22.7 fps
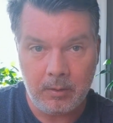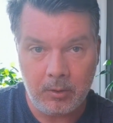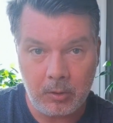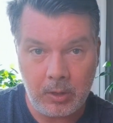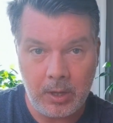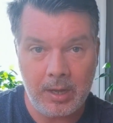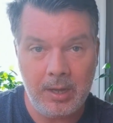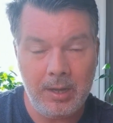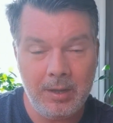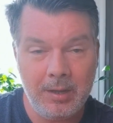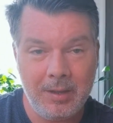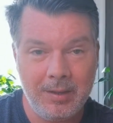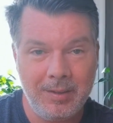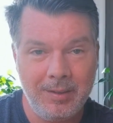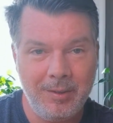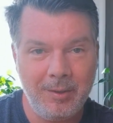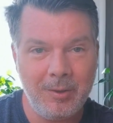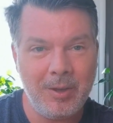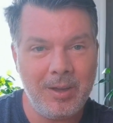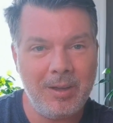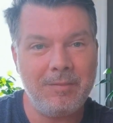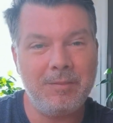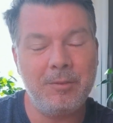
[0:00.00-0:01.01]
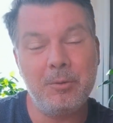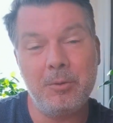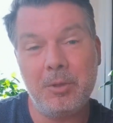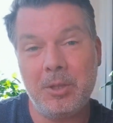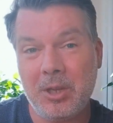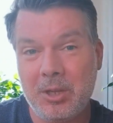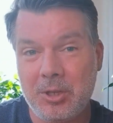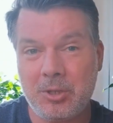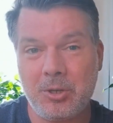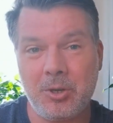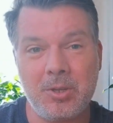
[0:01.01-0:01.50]
Okay? You have to
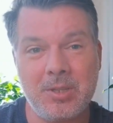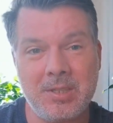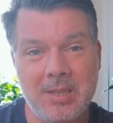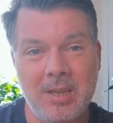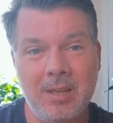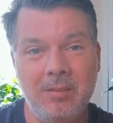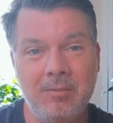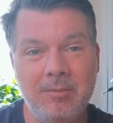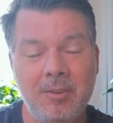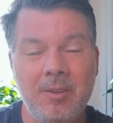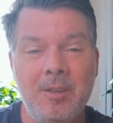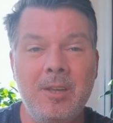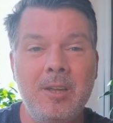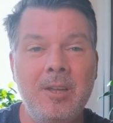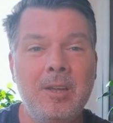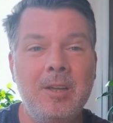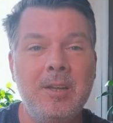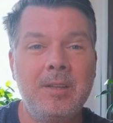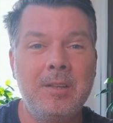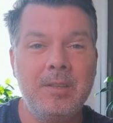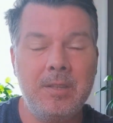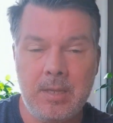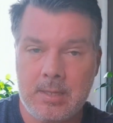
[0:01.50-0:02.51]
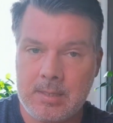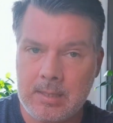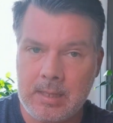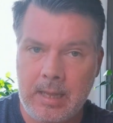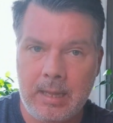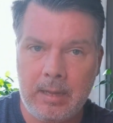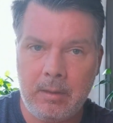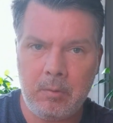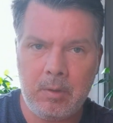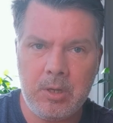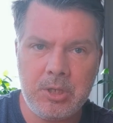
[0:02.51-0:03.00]
teach yourself this
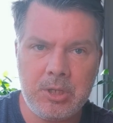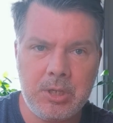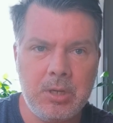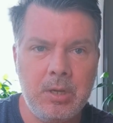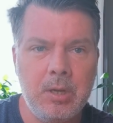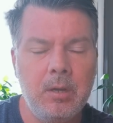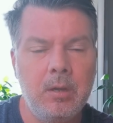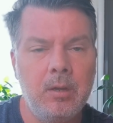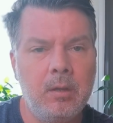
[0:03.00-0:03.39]
language.